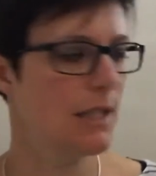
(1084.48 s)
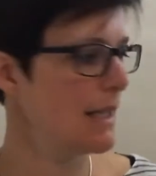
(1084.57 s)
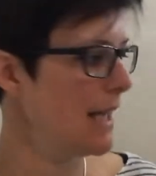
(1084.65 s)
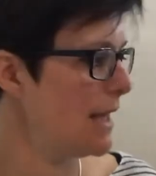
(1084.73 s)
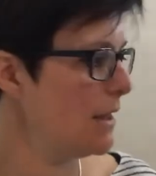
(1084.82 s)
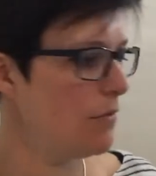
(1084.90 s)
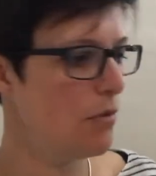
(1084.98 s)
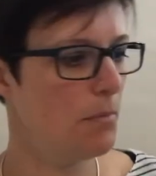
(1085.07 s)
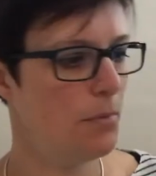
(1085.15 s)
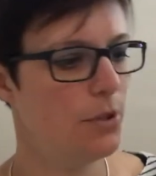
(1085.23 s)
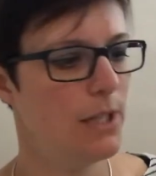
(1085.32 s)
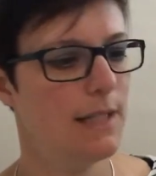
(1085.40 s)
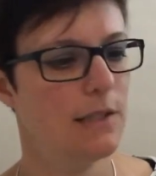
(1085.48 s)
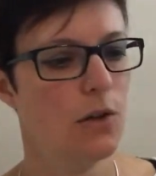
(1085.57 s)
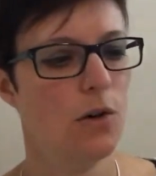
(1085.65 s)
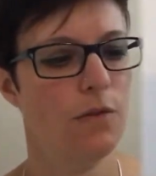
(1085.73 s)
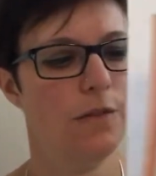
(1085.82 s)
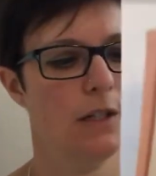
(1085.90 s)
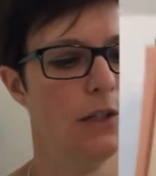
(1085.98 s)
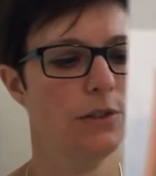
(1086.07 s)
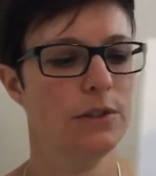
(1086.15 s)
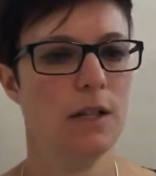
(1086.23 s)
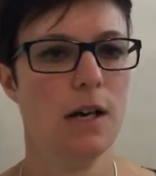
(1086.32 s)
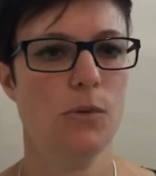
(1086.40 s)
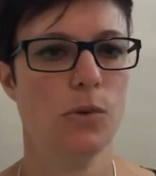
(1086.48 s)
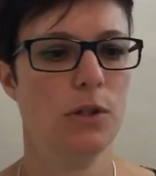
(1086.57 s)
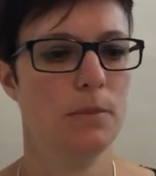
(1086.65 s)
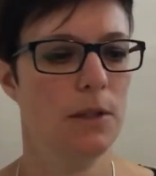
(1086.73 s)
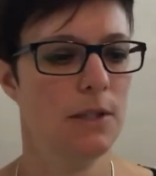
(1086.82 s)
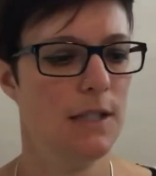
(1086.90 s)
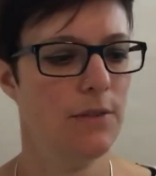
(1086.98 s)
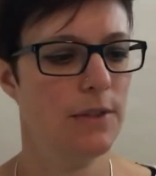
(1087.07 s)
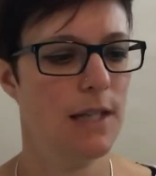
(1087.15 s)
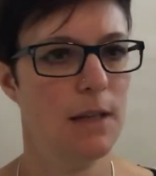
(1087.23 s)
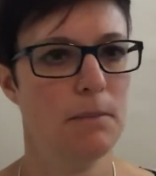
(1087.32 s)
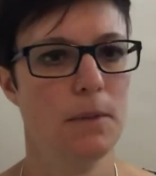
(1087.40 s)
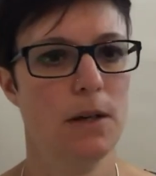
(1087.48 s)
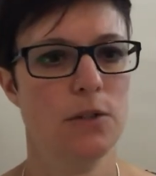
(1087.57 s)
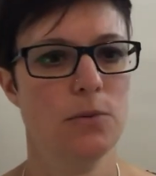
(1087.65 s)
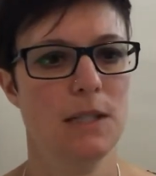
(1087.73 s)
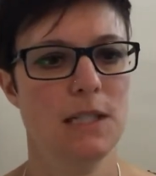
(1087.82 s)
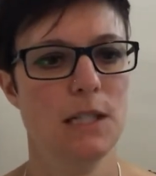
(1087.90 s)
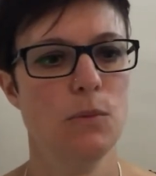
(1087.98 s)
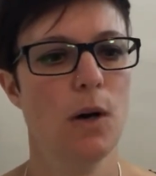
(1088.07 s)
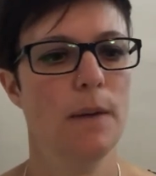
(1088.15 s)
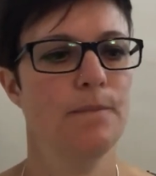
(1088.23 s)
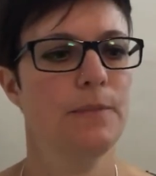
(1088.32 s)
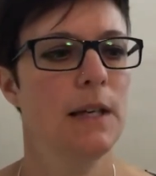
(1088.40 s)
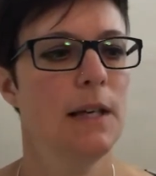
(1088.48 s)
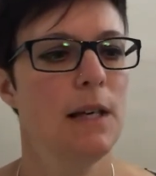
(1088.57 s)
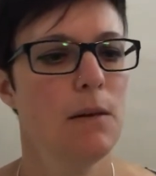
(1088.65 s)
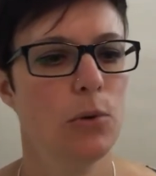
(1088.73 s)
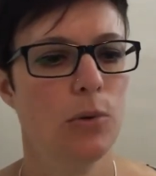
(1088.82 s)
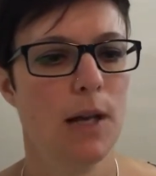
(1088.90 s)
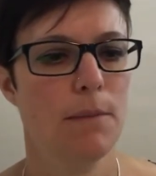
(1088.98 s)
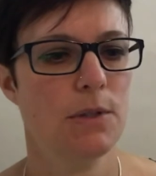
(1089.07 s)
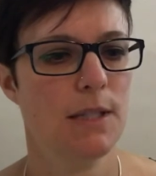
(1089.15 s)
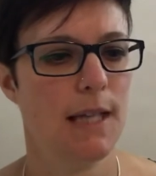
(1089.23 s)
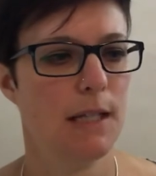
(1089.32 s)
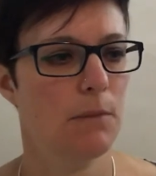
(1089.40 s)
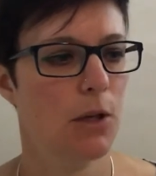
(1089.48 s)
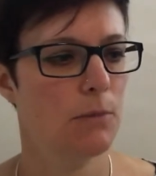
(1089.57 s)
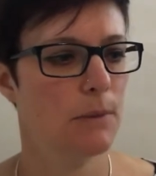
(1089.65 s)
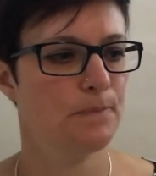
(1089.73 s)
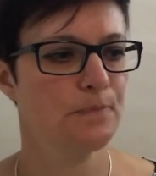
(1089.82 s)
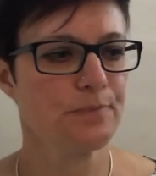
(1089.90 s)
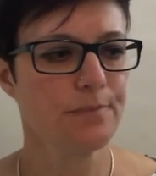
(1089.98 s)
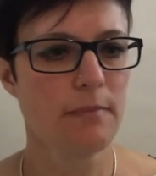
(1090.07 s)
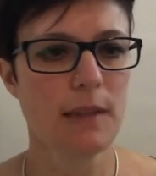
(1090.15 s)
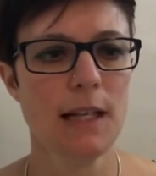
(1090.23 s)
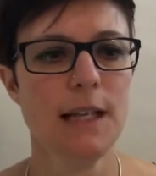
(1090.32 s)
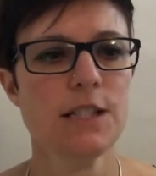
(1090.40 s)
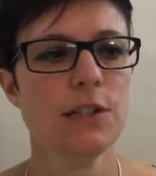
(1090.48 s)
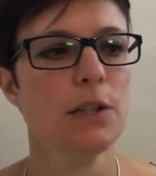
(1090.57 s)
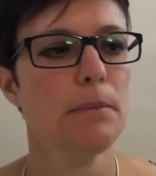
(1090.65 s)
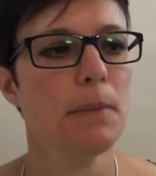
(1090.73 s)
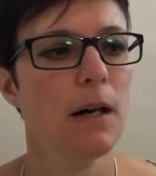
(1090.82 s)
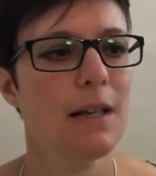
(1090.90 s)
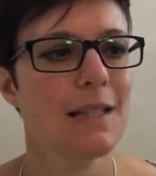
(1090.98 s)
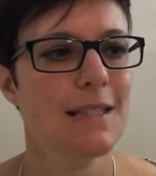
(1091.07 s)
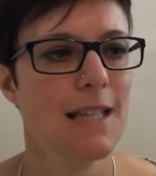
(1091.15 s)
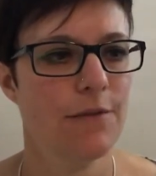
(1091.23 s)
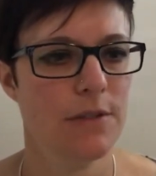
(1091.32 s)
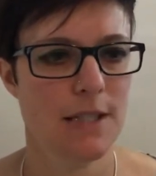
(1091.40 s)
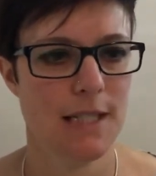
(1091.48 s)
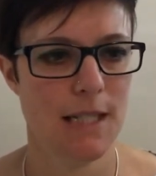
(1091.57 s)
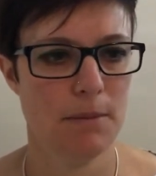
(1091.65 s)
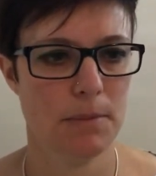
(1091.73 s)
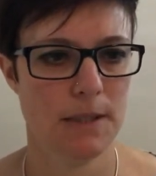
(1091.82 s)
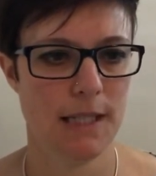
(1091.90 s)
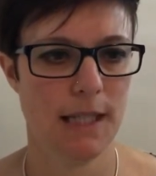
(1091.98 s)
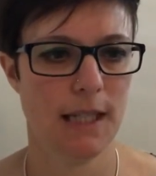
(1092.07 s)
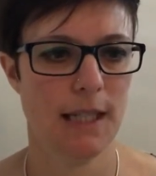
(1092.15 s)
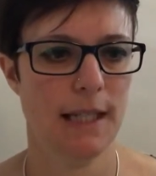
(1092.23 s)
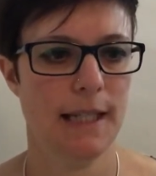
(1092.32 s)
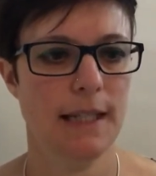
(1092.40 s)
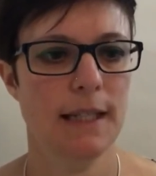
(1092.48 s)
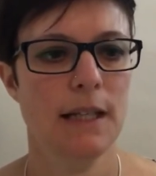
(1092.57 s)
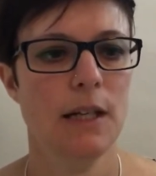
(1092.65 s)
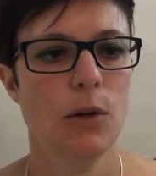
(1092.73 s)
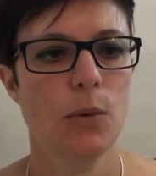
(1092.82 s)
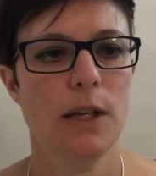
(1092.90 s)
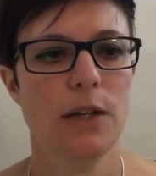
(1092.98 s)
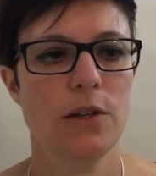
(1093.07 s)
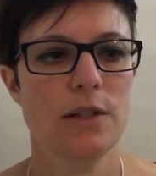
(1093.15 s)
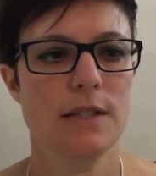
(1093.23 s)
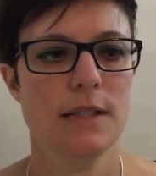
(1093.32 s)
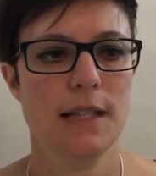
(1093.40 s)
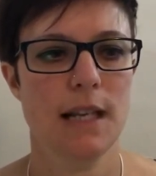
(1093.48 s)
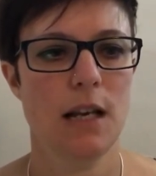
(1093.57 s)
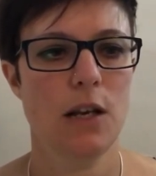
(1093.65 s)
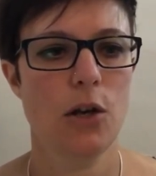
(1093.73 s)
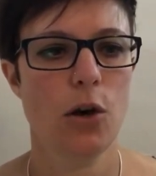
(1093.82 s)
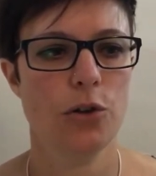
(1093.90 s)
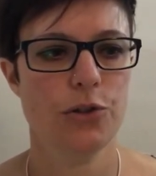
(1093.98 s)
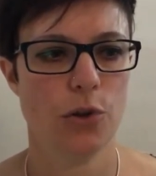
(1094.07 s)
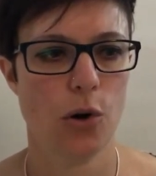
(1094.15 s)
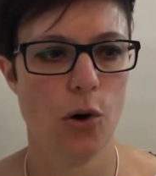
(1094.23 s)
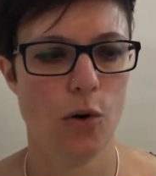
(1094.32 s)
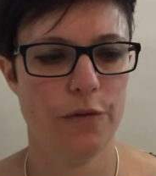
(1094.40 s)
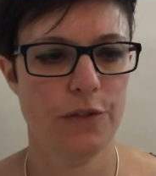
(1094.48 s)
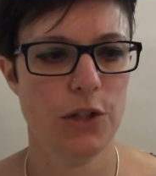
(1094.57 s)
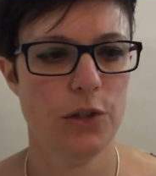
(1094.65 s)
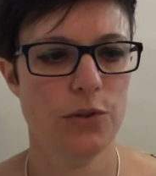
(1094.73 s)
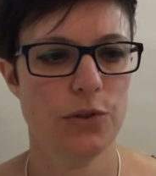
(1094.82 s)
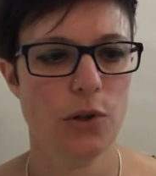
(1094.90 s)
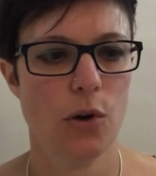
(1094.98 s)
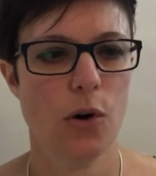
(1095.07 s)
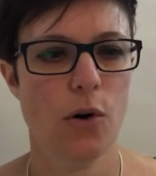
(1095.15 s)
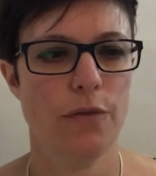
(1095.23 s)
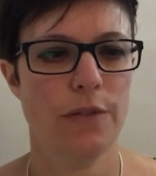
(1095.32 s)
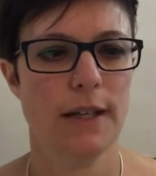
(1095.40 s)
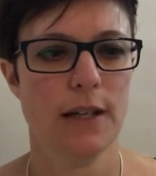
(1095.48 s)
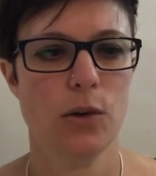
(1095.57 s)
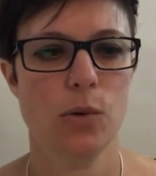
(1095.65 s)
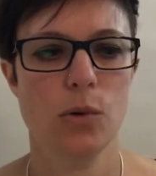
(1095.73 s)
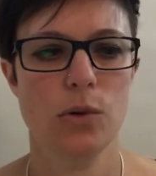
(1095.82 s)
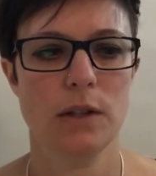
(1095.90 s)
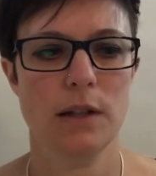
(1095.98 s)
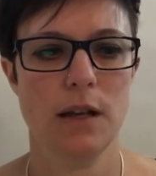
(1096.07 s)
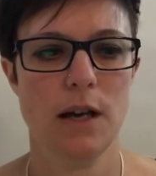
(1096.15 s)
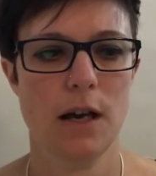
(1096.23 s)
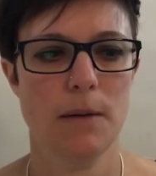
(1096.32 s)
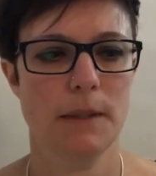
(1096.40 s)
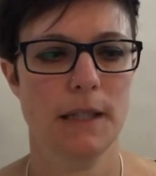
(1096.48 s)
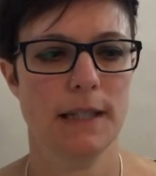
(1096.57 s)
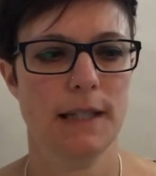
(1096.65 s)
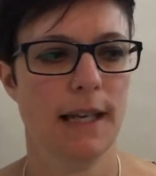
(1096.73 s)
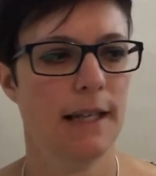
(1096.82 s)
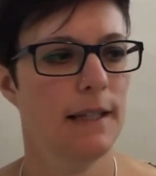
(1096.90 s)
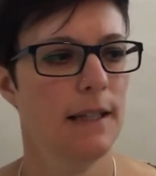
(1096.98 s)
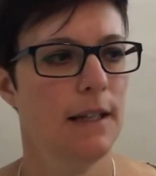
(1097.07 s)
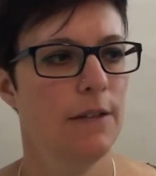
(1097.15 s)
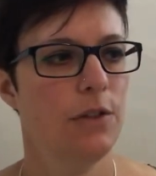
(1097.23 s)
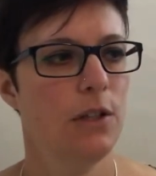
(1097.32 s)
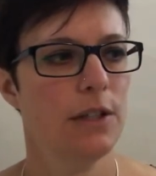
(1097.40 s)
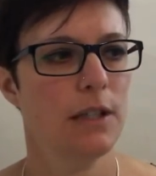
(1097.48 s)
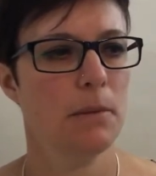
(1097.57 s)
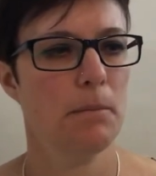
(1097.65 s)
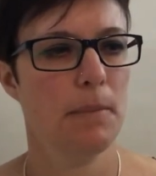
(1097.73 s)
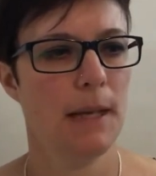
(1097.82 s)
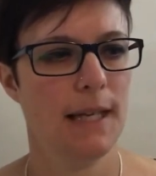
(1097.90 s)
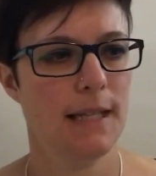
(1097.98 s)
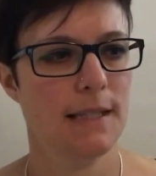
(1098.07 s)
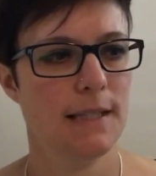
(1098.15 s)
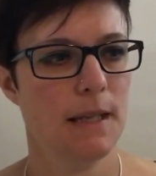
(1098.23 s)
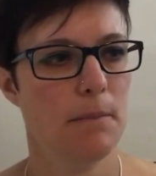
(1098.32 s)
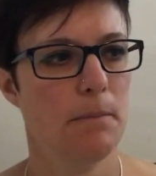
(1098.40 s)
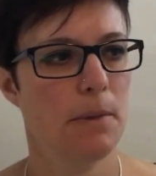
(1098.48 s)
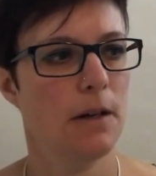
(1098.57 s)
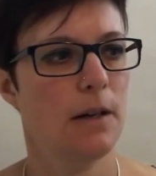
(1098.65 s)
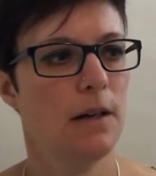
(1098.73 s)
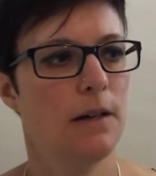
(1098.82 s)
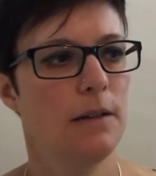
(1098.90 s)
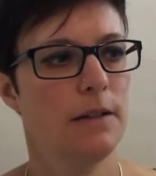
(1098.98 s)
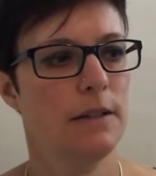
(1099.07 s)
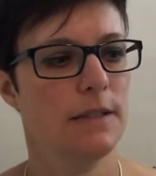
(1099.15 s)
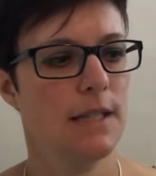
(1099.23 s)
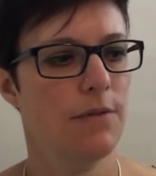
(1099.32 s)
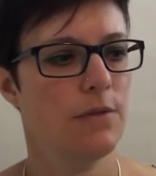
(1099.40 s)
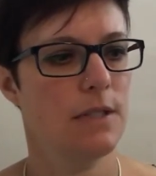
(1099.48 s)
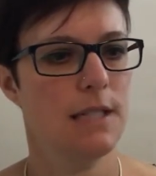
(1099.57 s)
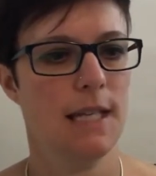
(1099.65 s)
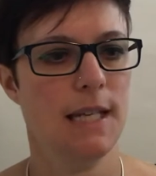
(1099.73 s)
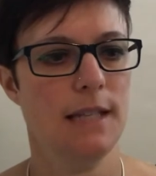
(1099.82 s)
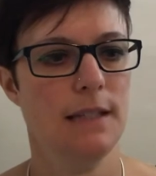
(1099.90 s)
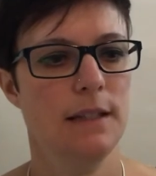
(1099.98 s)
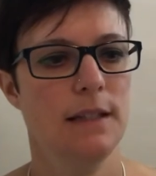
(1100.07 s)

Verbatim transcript: again, the reprise of the Luke Skywalker motif again at bar 21. We'll come to that in a moment. Let's look at bar 17 particularly, where you can see a lot of use of that quartal harmony again. If you look at the bass in bar 17,